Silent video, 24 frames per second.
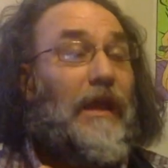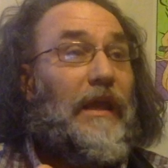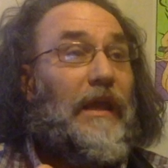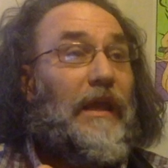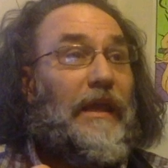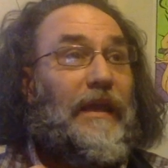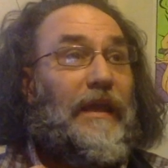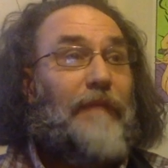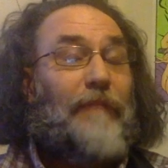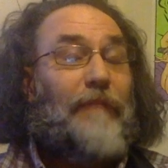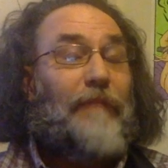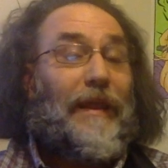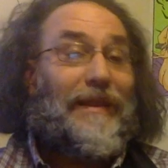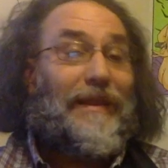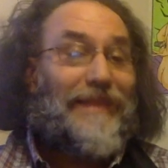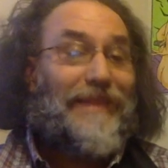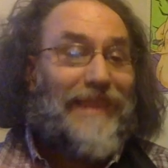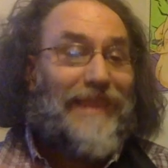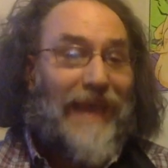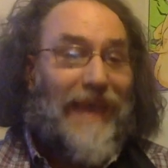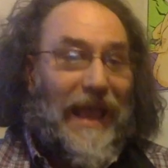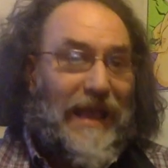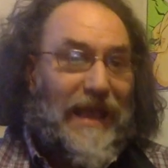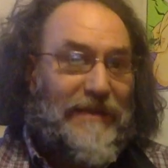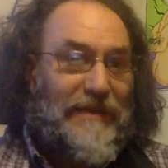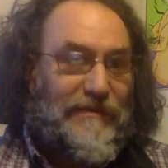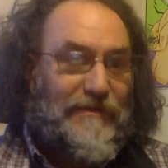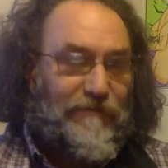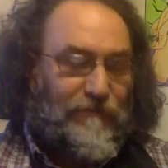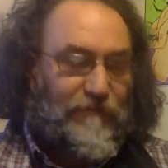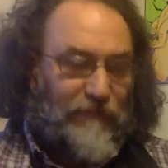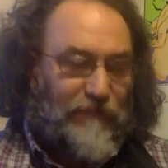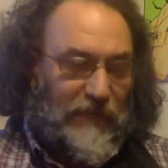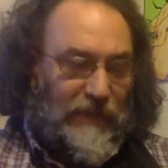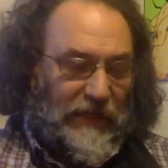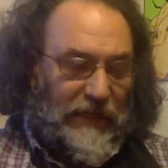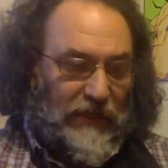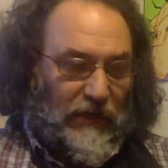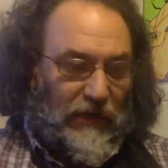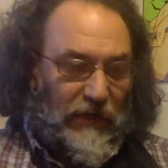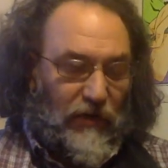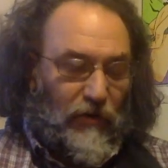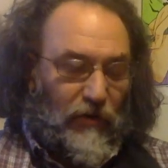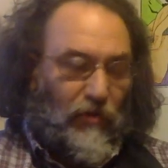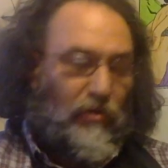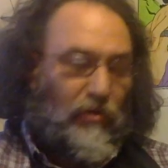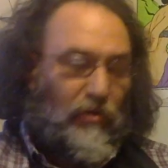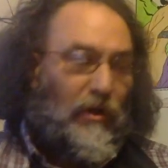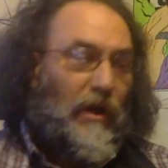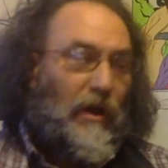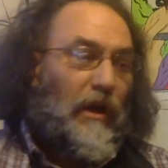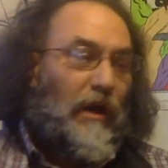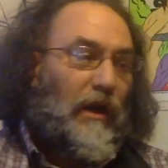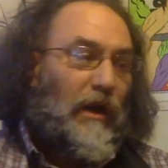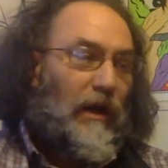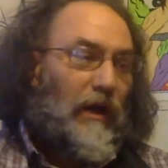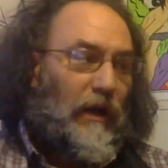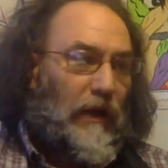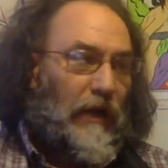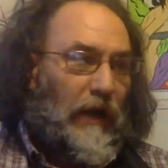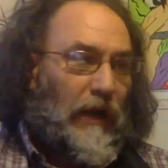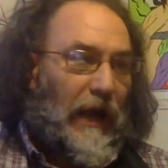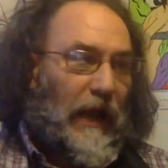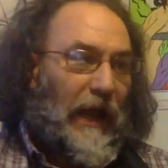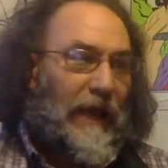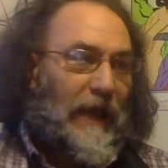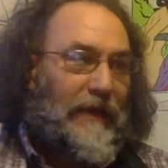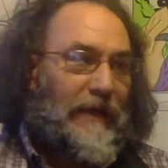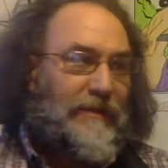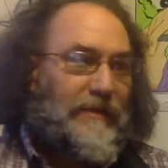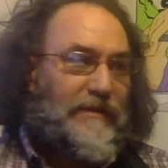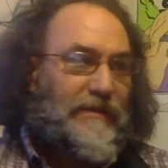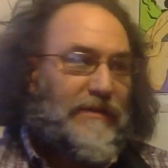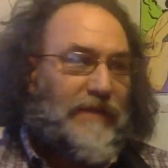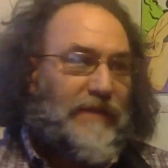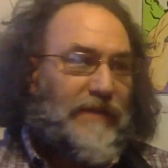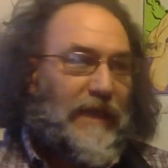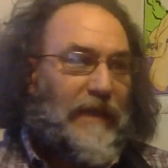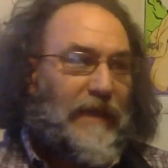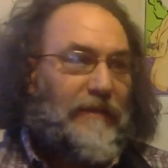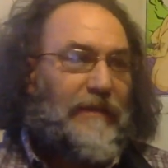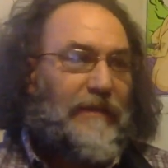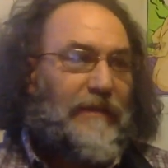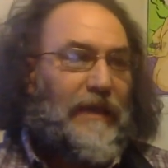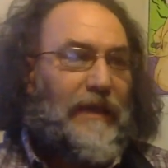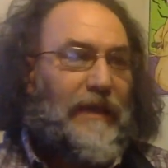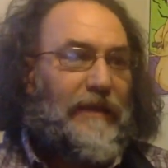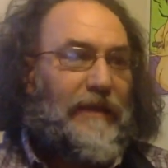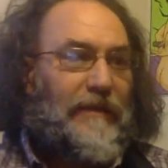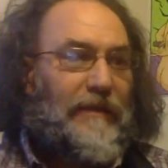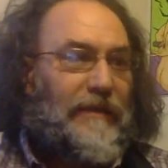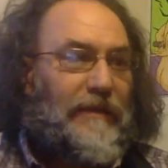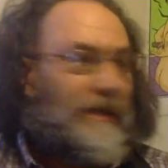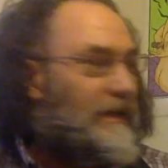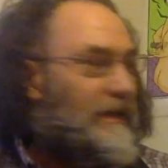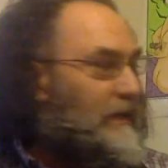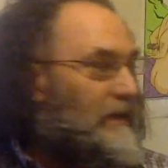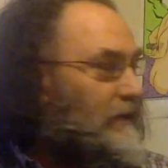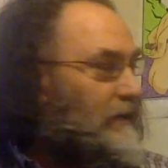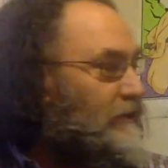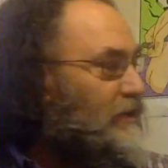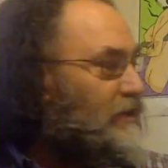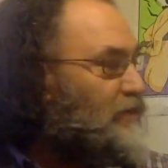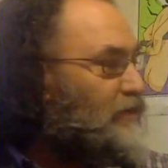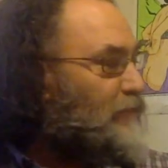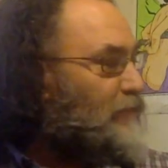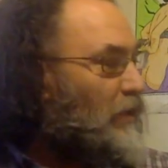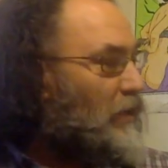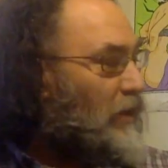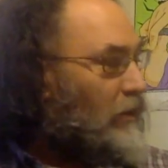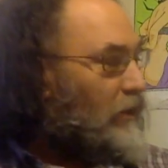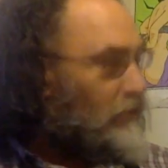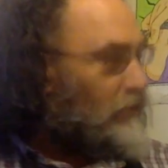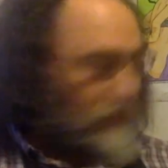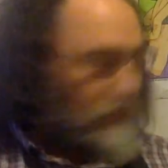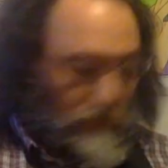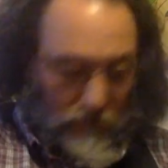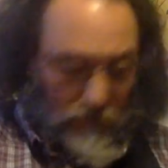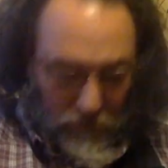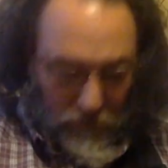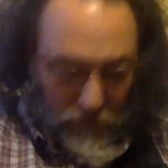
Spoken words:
In my last video, I had said that this part